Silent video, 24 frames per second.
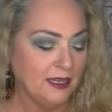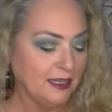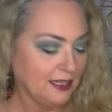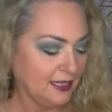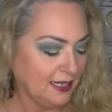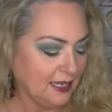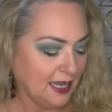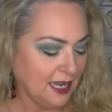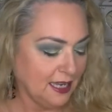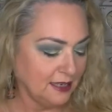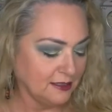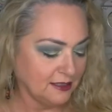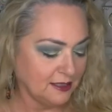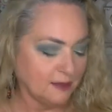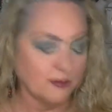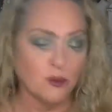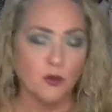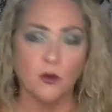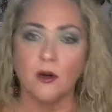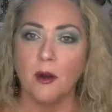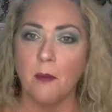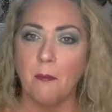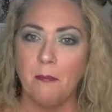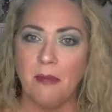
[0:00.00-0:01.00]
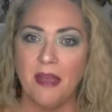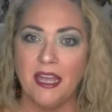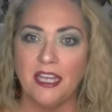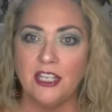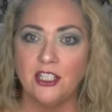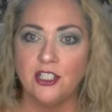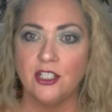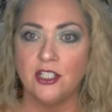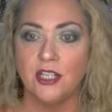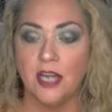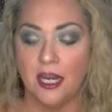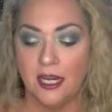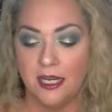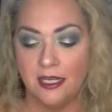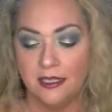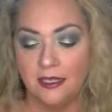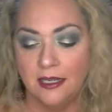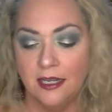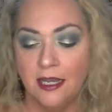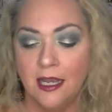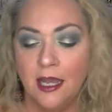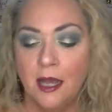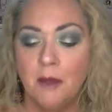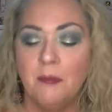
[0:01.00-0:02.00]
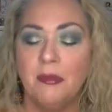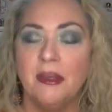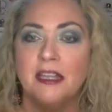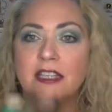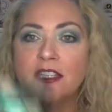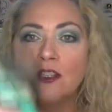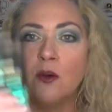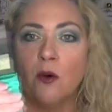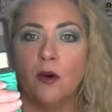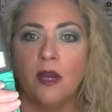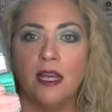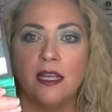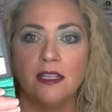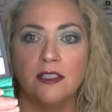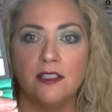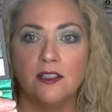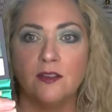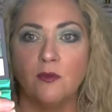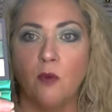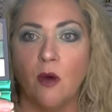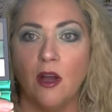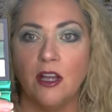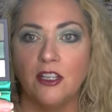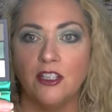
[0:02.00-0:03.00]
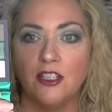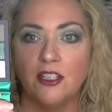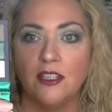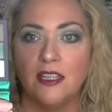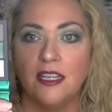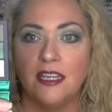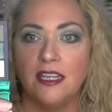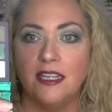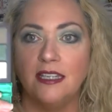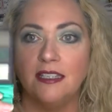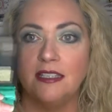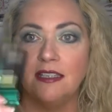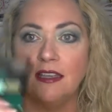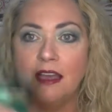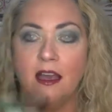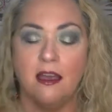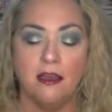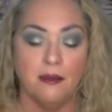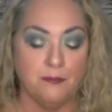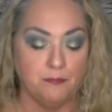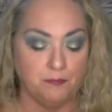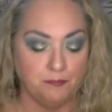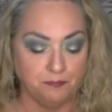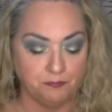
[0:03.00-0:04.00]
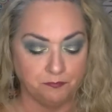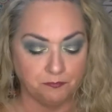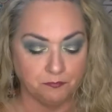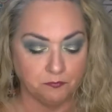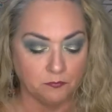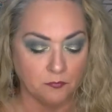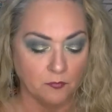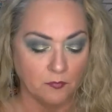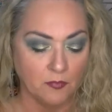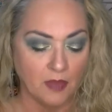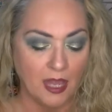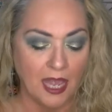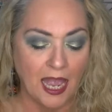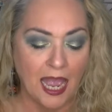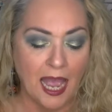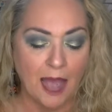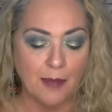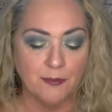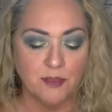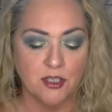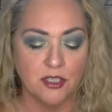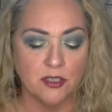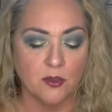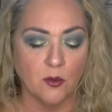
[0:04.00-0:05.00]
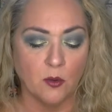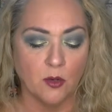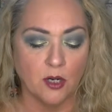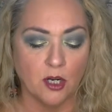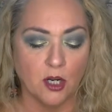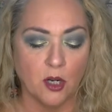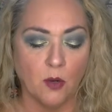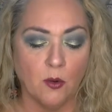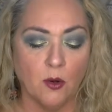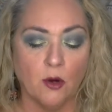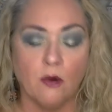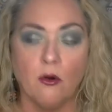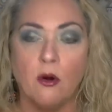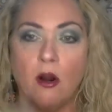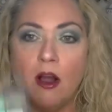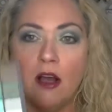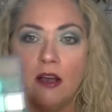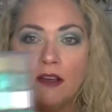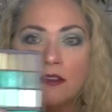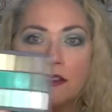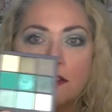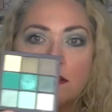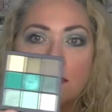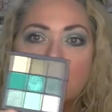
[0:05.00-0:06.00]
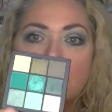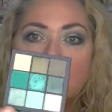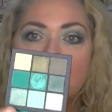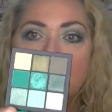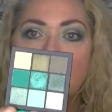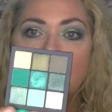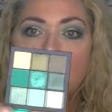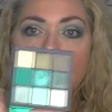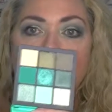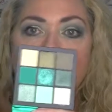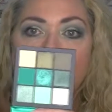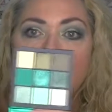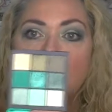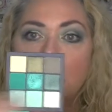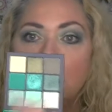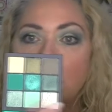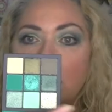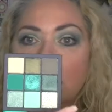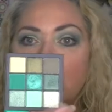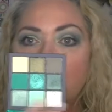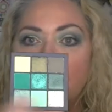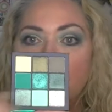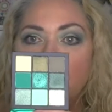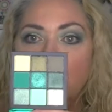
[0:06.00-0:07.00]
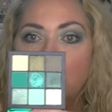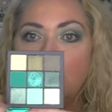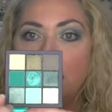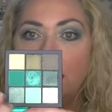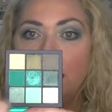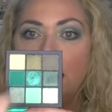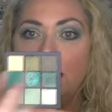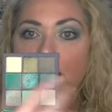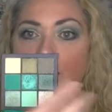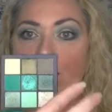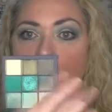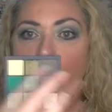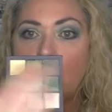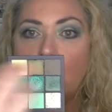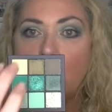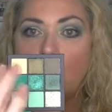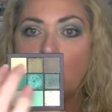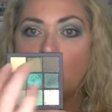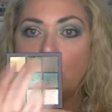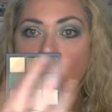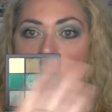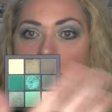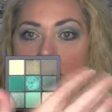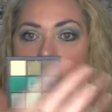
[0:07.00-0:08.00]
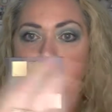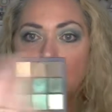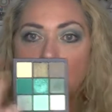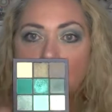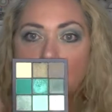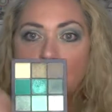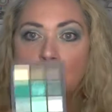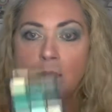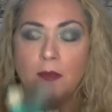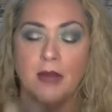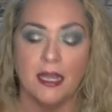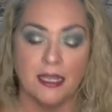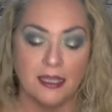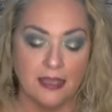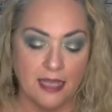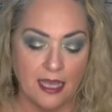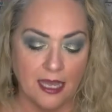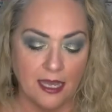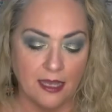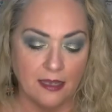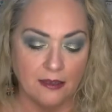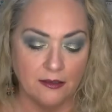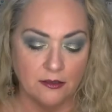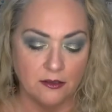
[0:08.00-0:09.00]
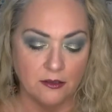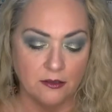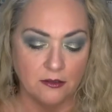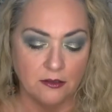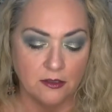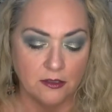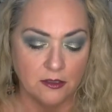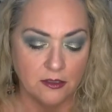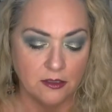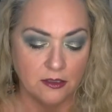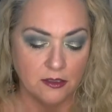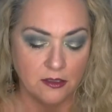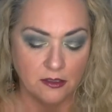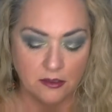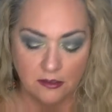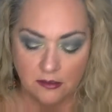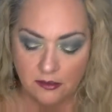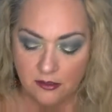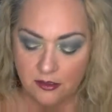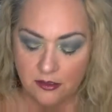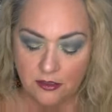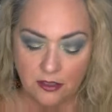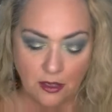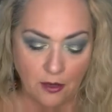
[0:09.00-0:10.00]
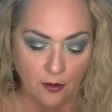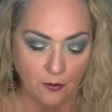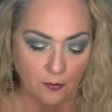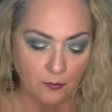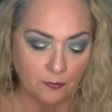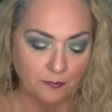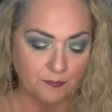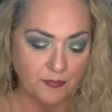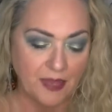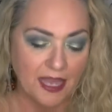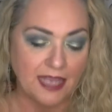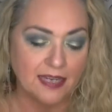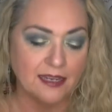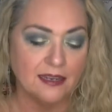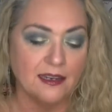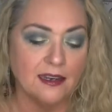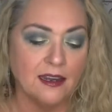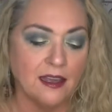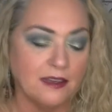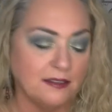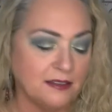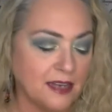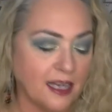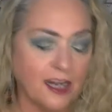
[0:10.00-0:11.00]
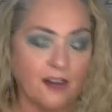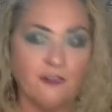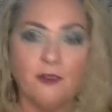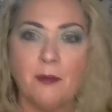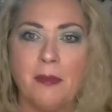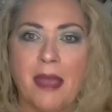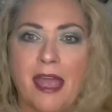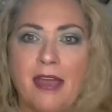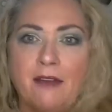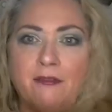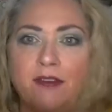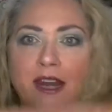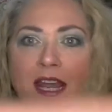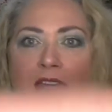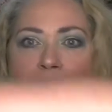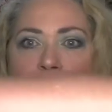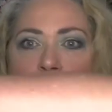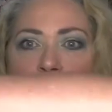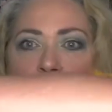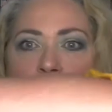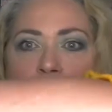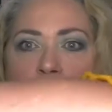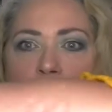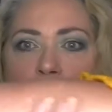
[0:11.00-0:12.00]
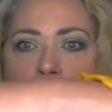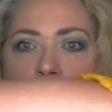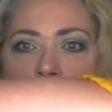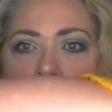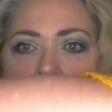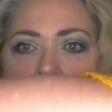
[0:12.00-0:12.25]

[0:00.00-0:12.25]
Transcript: kind of some sort of base shade. But let's go ahead and swatch these. Um, I'm just going to go across each row. We'll do them like that. So, and none of them have names. We'll